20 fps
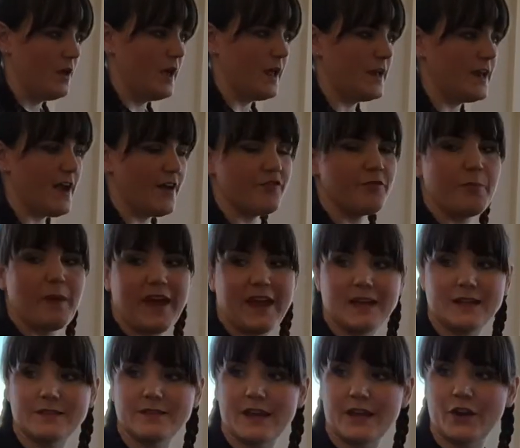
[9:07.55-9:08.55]
enough
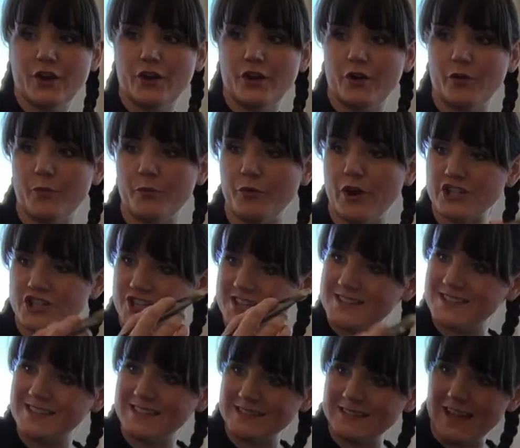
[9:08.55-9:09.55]
paint that your brush
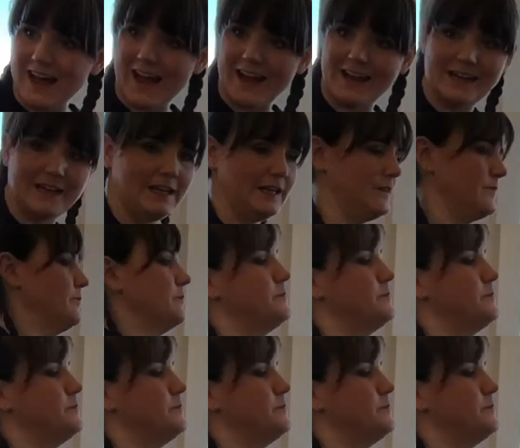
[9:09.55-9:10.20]
is gliding.